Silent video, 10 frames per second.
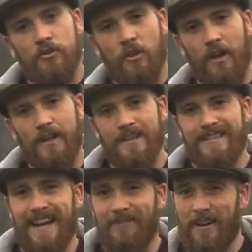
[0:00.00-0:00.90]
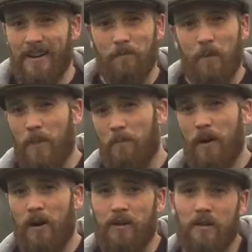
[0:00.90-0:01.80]
Charlie and his dad have ended up on the
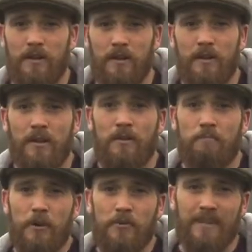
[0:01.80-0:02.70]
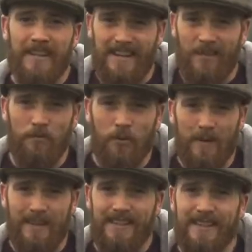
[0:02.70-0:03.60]
park, both kitted up
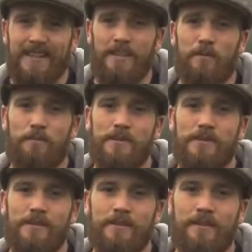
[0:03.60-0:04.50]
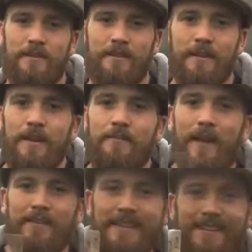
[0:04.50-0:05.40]
doing kicky-ups.
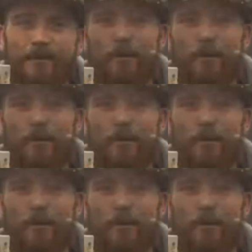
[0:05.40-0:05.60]
Now these